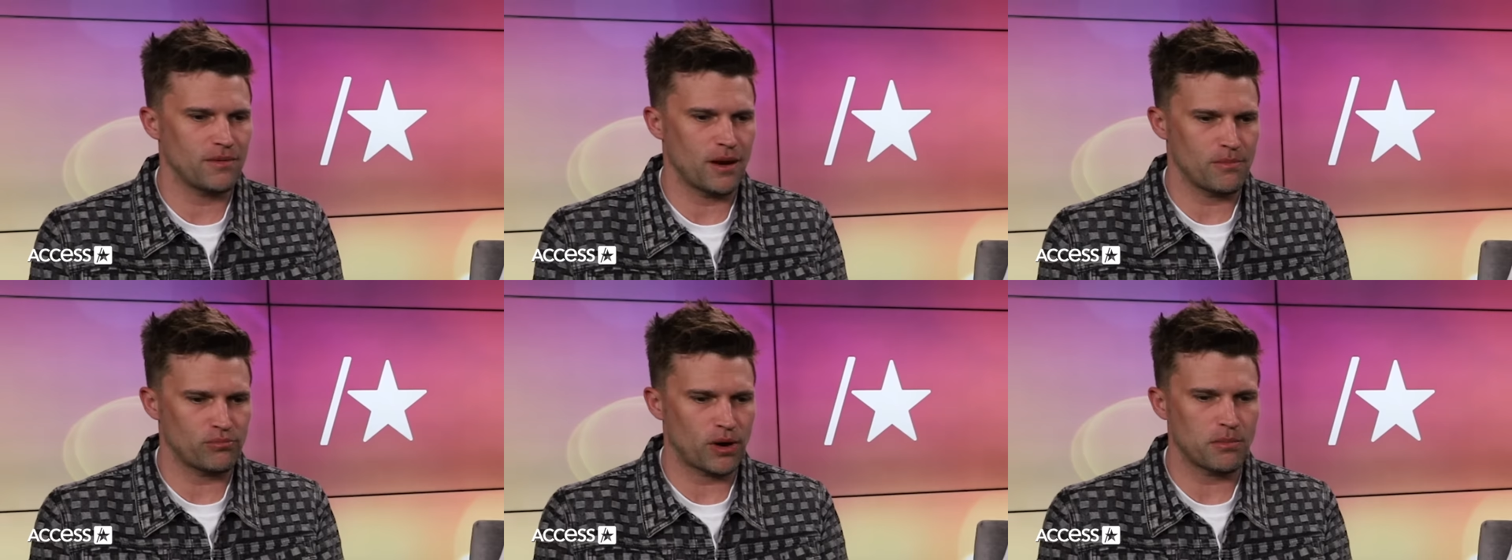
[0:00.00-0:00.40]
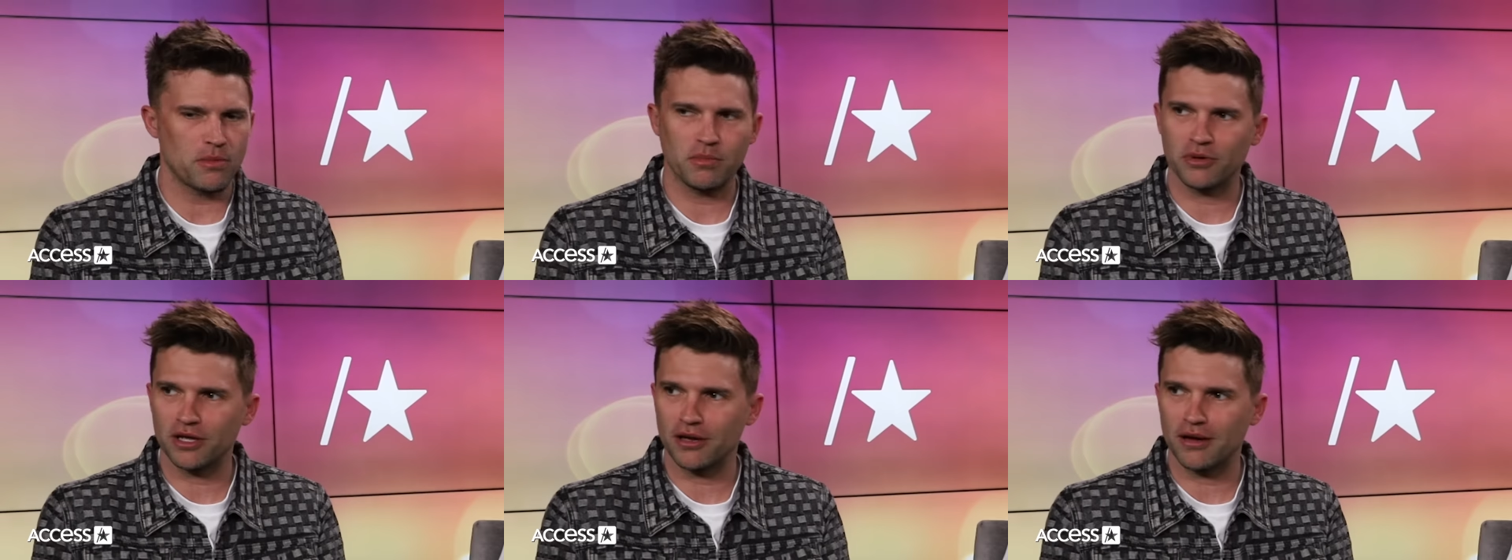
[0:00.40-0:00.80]
am
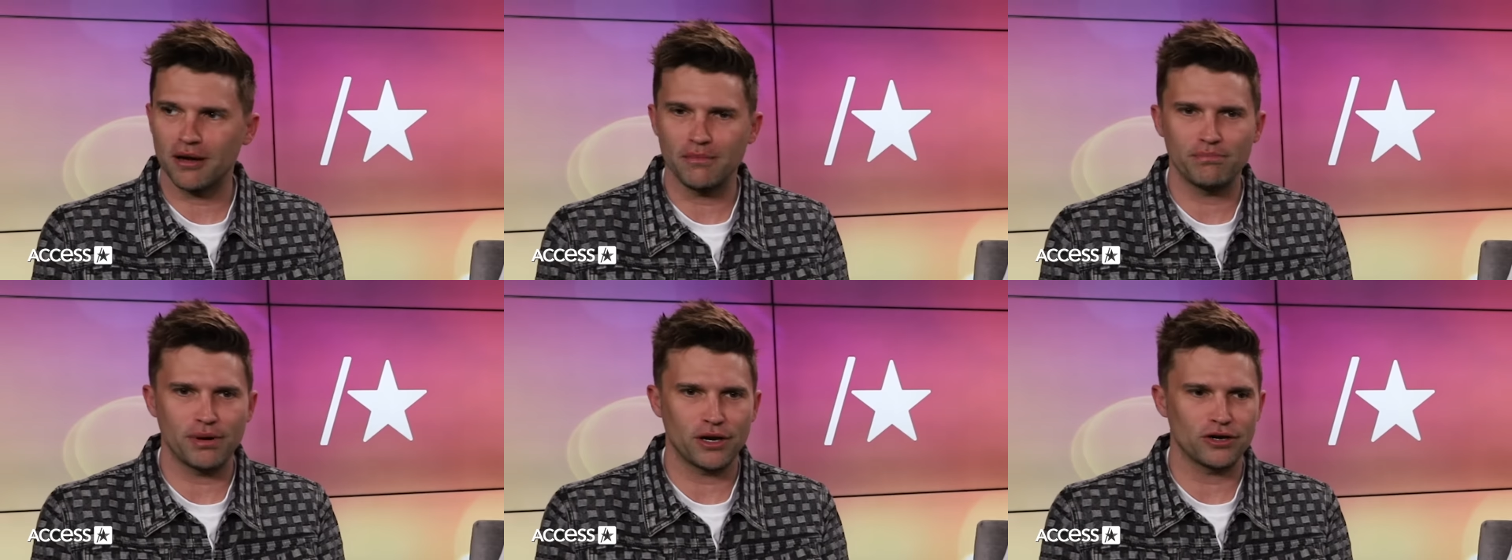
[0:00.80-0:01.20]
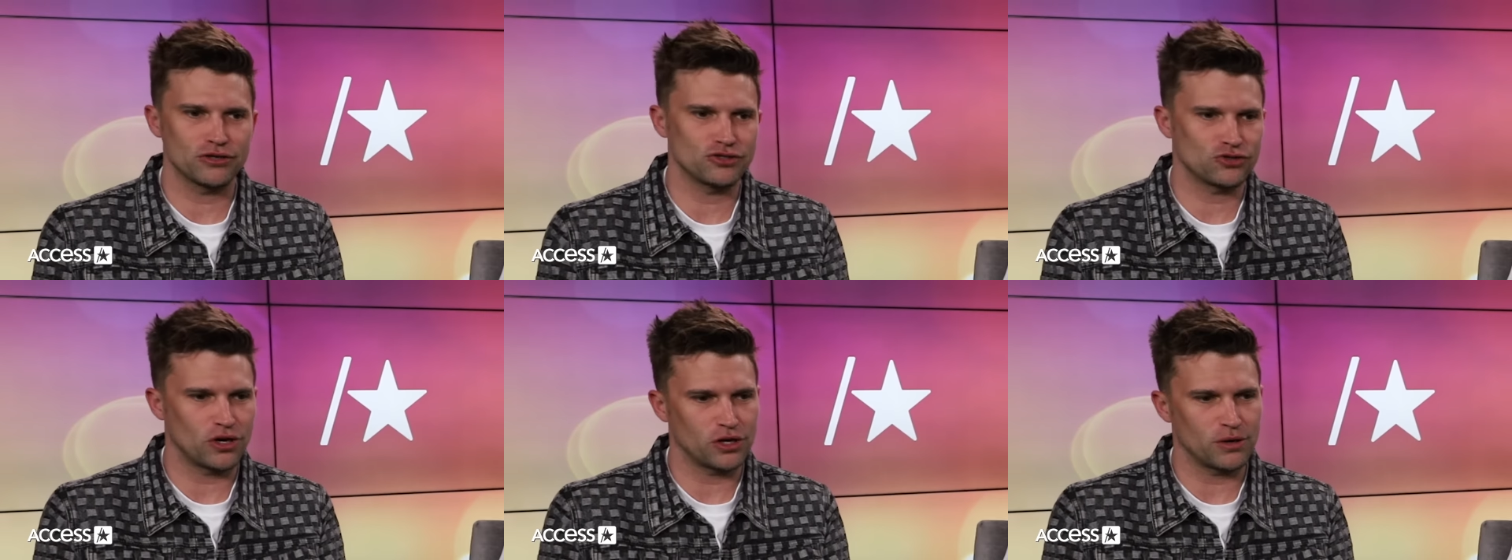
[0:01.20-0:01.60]
probably a, a, better,
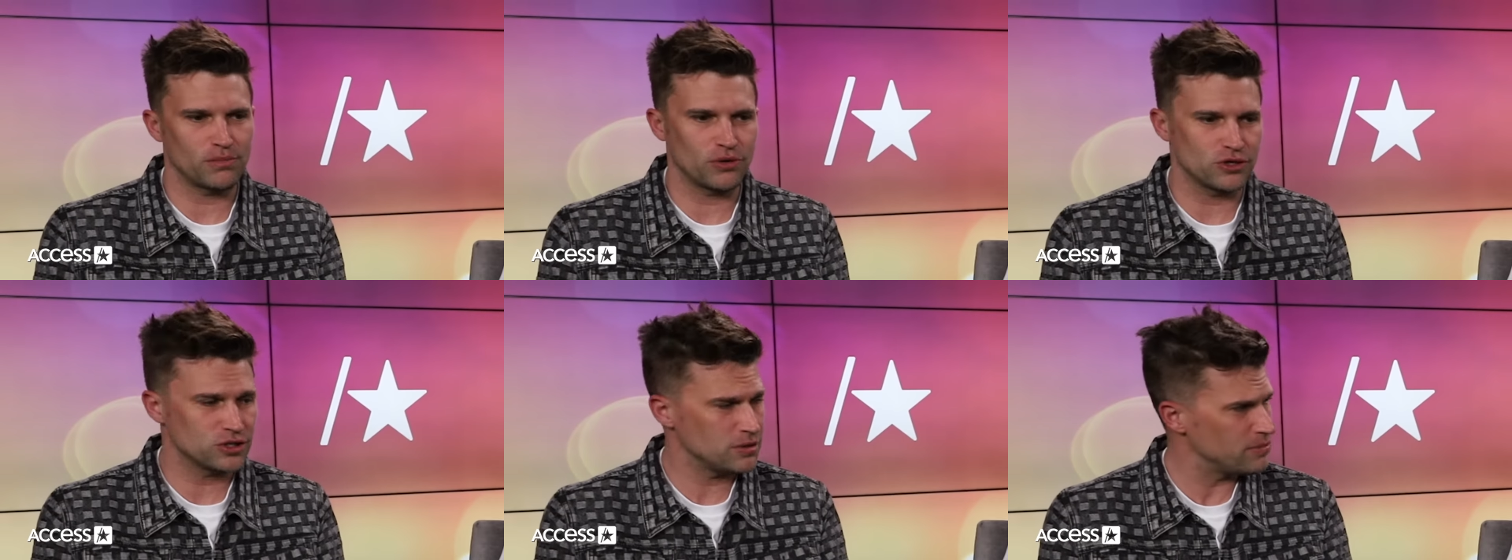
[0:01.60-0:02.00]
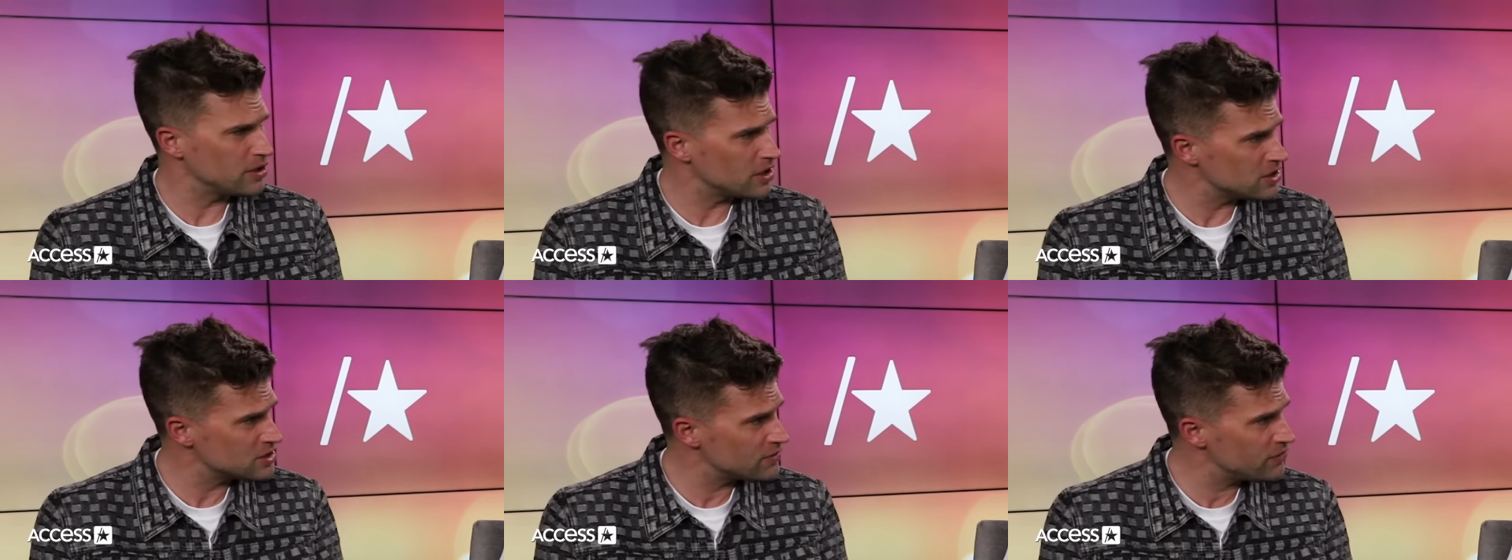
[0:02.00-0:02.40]
stronger person
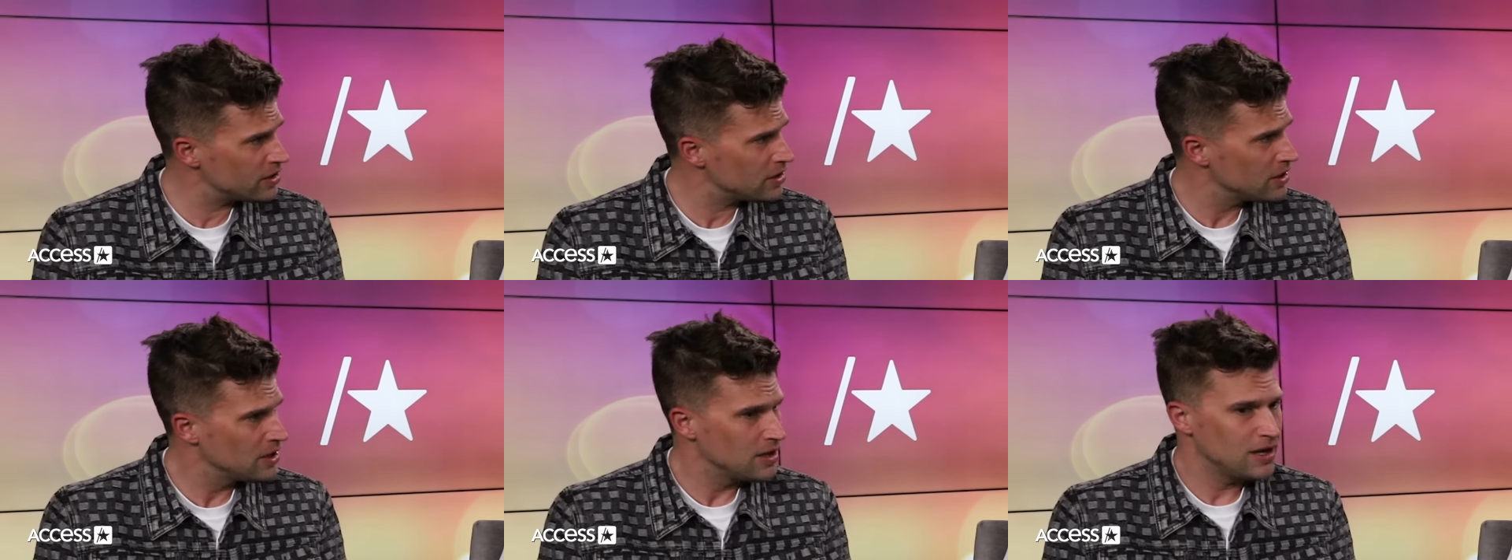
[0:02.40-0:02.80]
because of it.